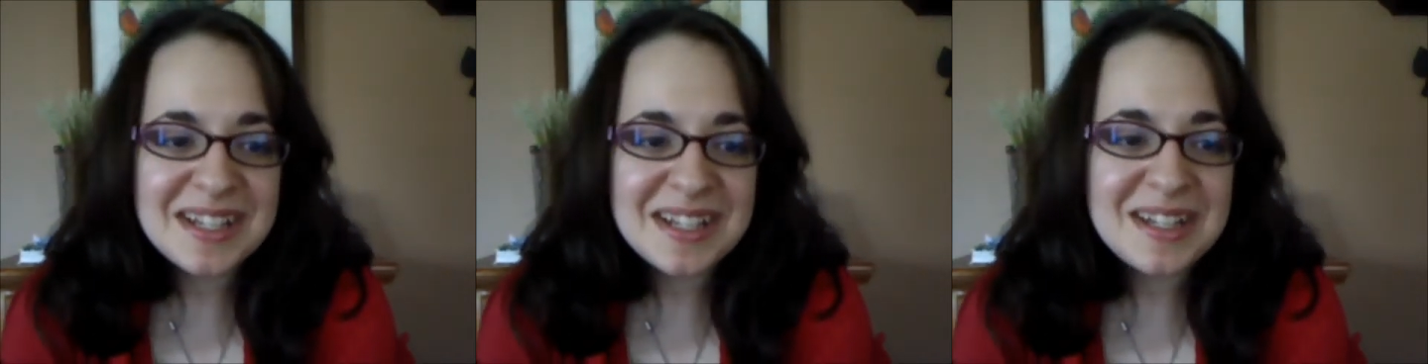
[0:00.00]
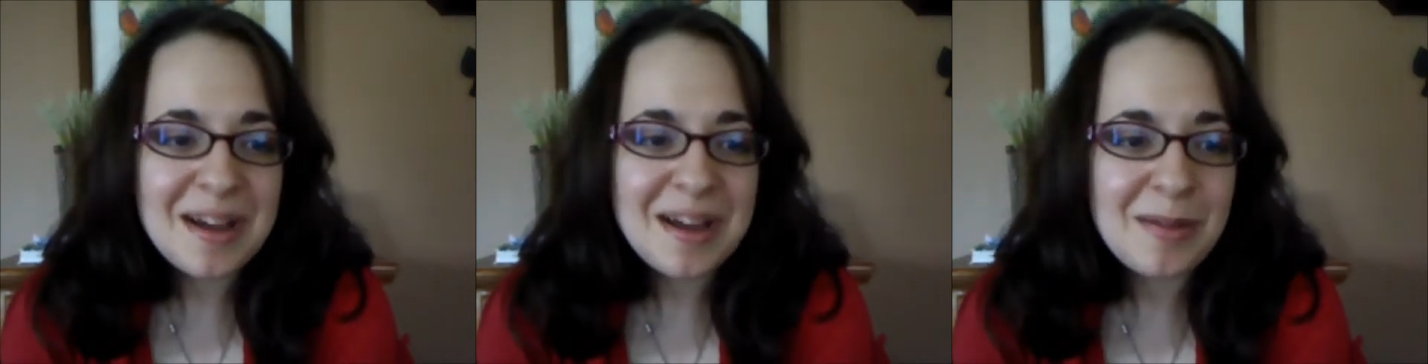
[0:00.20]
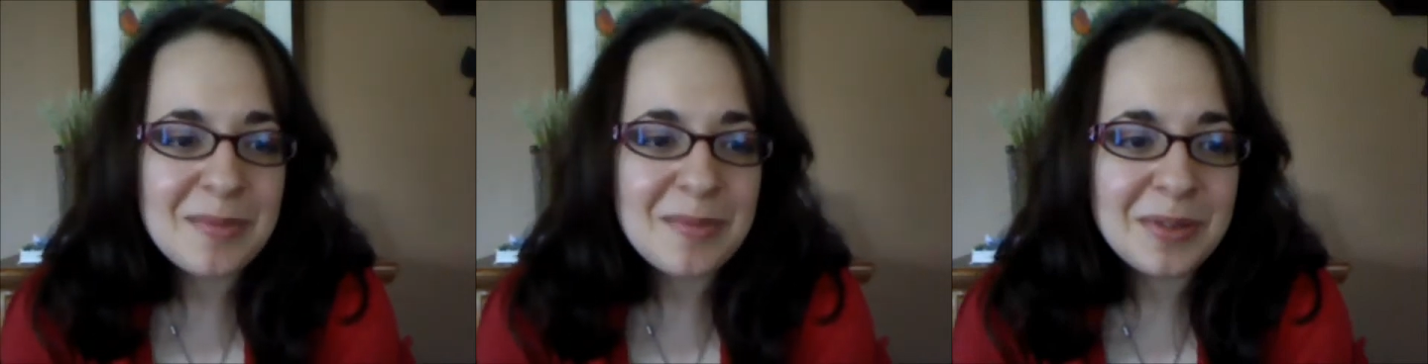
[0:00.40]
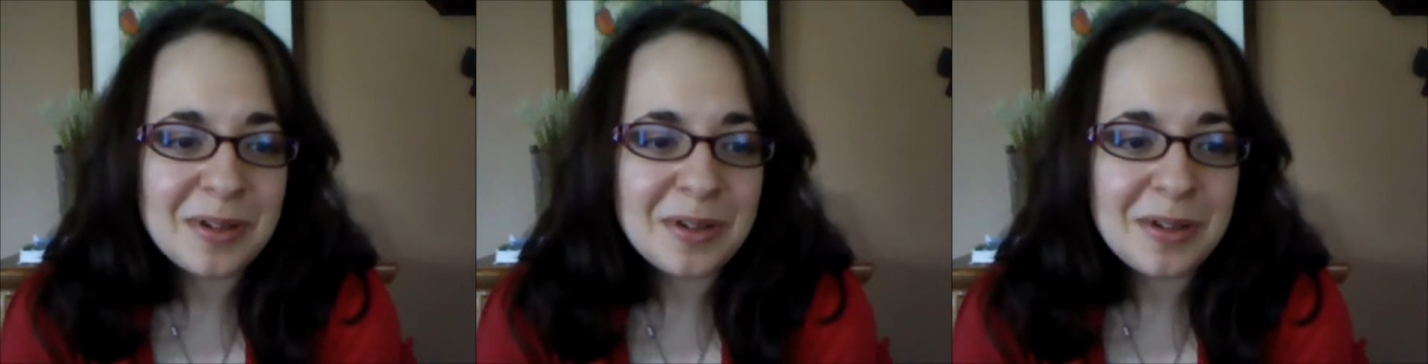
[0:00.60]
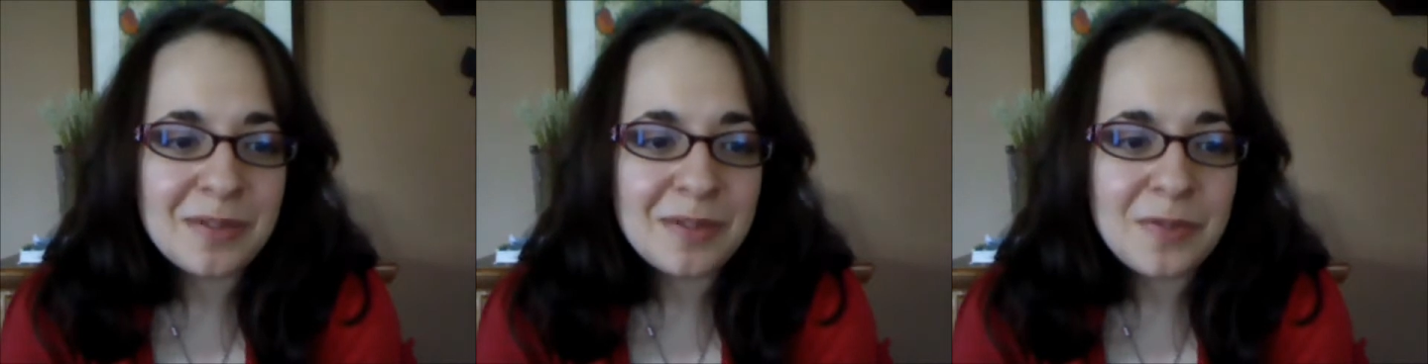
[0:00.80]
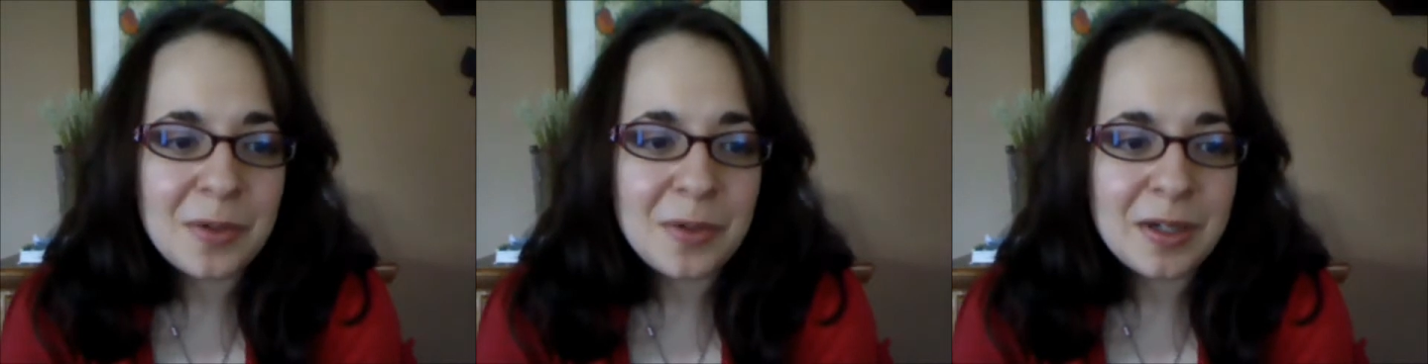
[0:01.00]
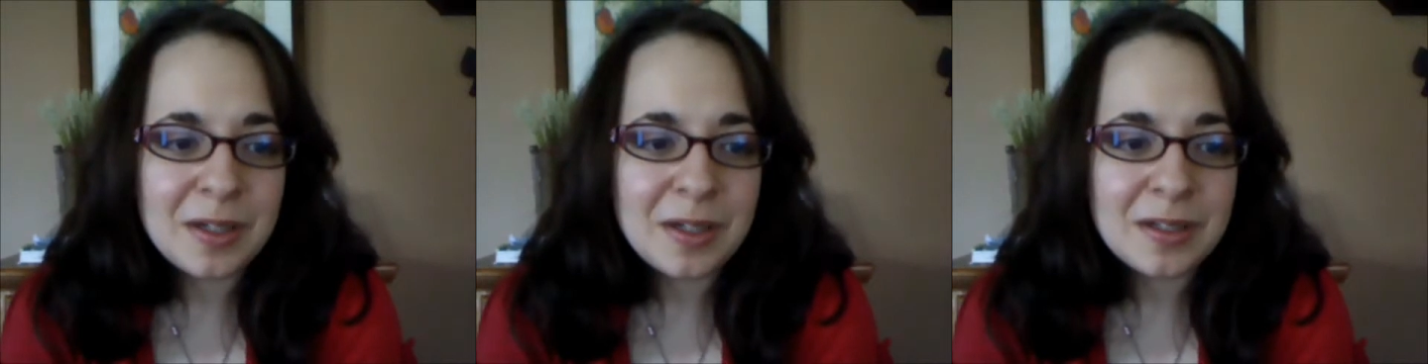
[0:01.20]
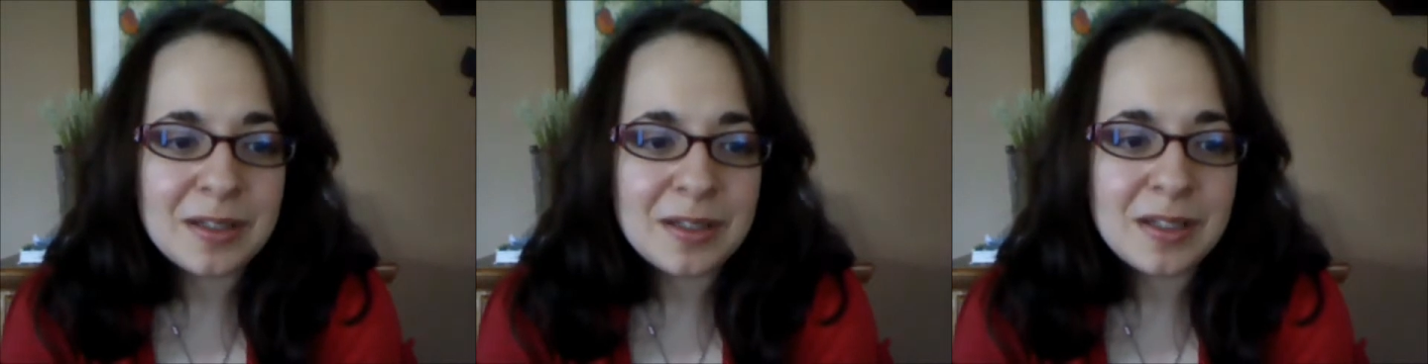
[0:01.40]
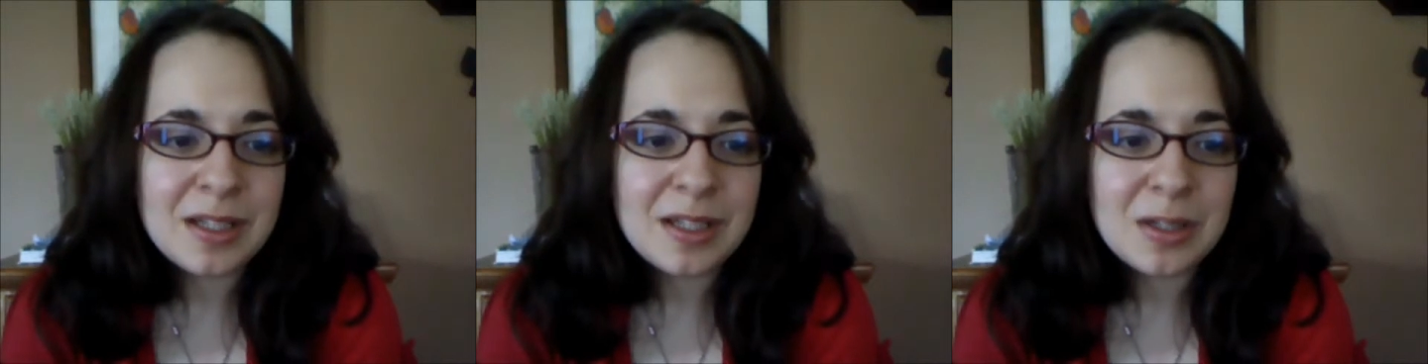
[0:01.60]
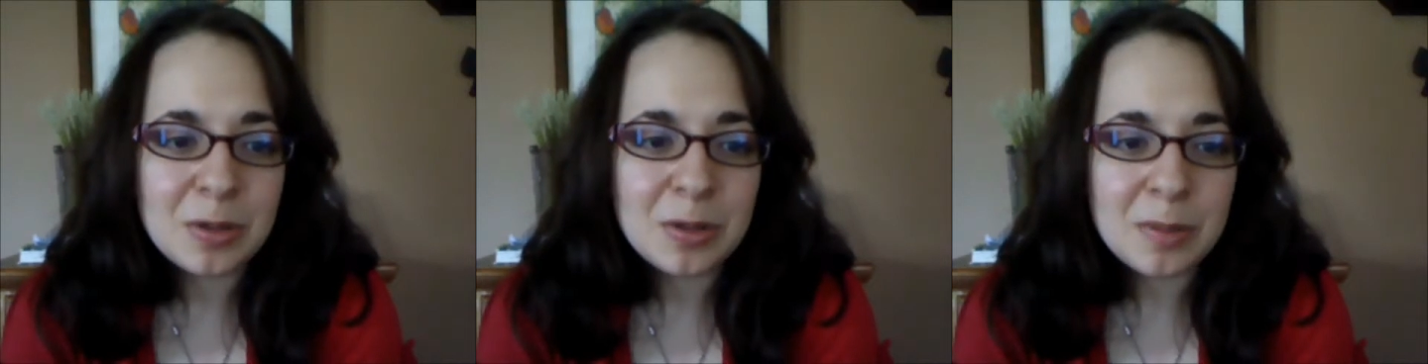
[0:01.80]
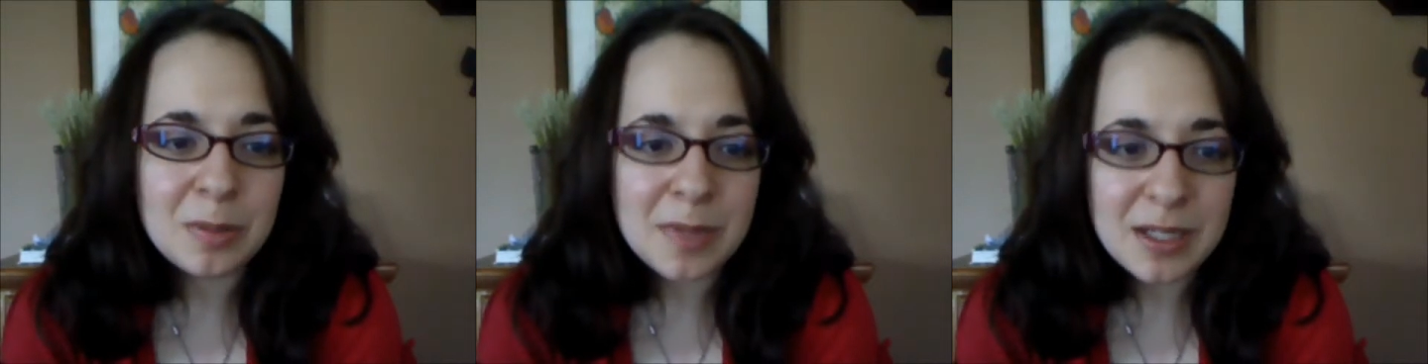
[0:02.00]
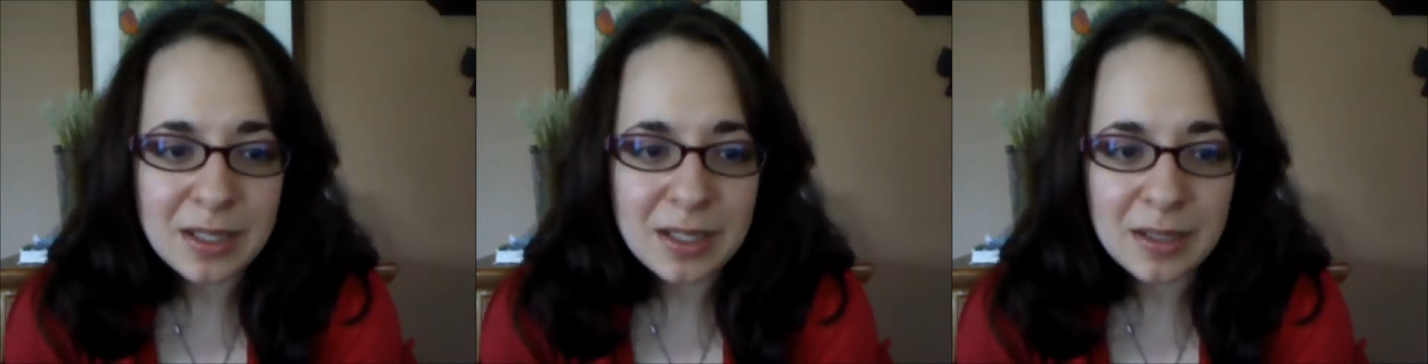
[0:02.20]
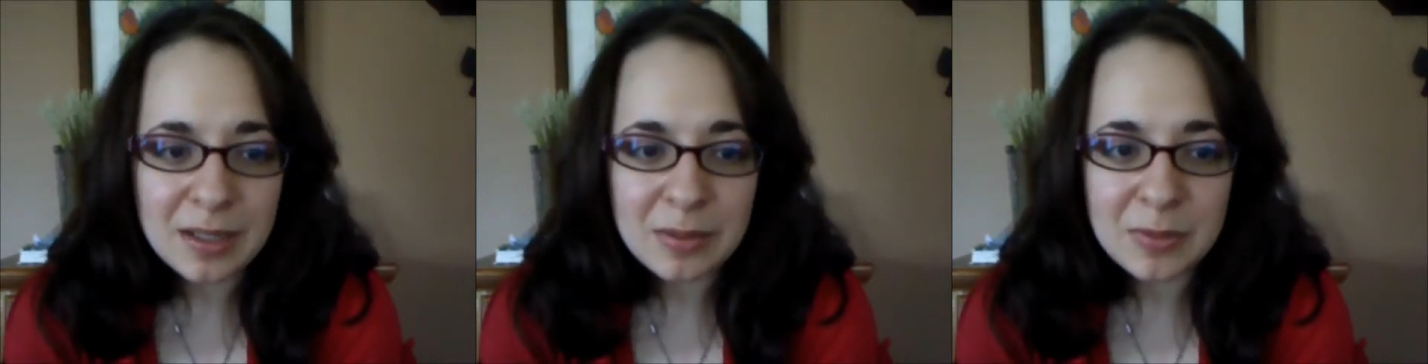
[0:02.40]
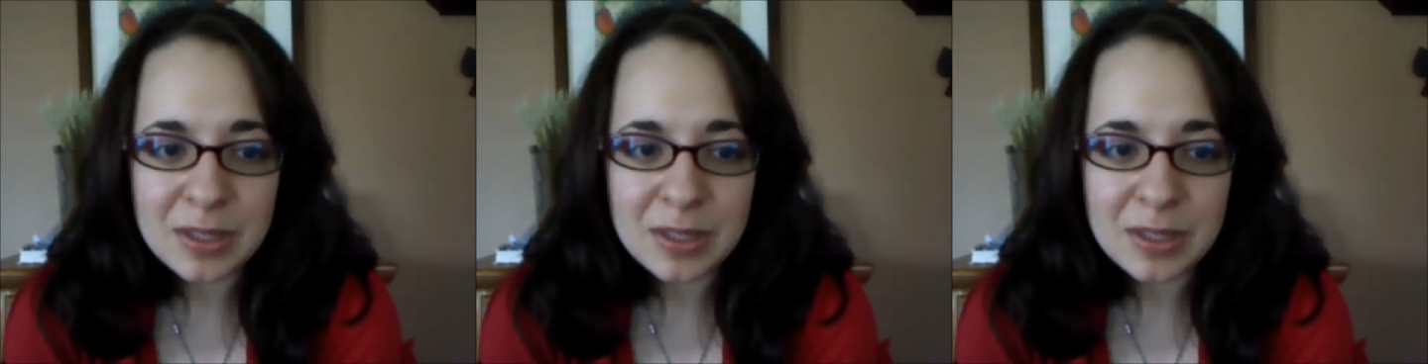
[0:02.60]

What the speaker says: Number 4, in your opinion,